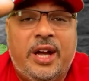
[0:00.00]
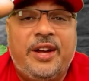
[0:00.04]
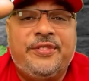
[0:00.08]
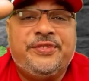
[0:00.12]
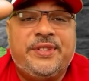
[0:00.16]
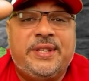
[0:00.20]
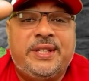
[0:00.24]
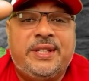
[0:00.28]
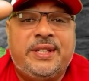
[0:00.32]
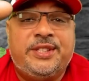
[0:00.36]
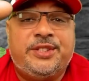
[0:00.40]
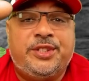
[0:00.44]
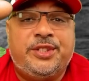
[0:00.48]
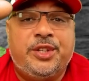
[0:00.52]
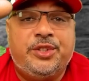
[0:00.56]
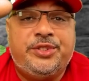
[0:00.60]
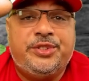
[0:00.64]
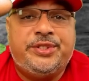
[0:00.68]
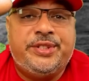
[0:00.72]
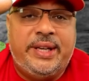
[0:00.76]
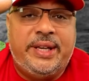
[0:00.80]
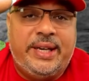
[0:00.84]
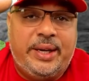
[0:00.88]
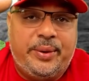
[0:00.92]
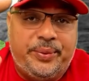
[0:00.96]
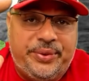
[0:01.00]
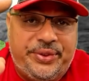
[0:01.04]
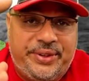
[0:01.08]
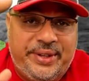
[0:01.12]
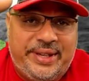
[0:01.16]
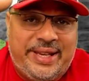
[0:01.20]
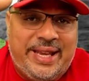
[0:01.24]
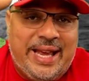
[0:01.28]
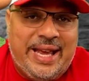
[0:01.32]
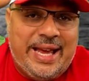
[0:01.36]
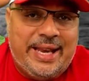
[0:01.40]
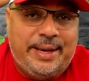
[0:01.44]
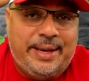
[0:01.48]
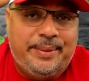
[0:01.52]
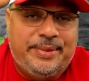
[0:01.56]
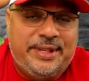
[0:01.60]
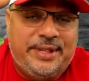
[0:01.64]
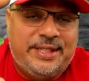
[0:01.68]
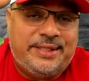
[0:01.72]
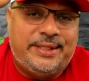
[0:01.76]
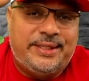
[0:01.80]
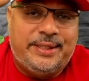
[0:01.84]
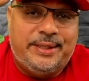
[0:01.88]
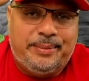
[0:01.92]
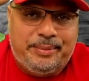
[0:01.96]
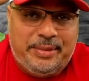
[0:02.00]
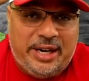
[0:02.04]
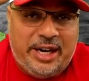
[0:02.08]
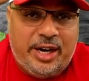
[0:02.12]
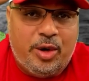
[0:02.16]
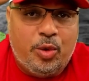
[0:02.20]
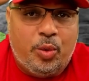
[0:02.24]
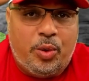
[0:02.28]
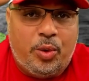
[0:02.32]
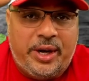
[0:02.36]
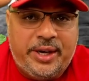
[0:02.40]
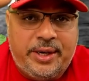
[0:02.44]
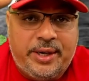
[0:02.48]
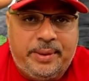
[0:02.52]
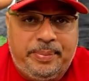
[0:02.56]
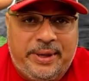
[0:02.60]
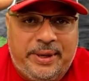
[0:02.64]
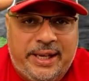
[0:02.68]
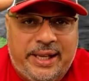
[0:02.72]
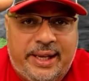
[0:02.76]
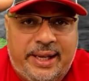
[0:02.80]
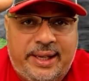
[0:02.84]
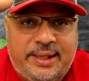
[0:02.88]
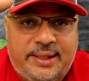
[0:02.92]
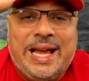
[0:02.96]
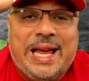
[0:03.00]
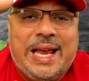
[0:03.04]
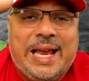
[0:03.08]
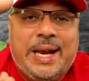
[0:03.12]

often associated with the cannabis and the marijuana plant,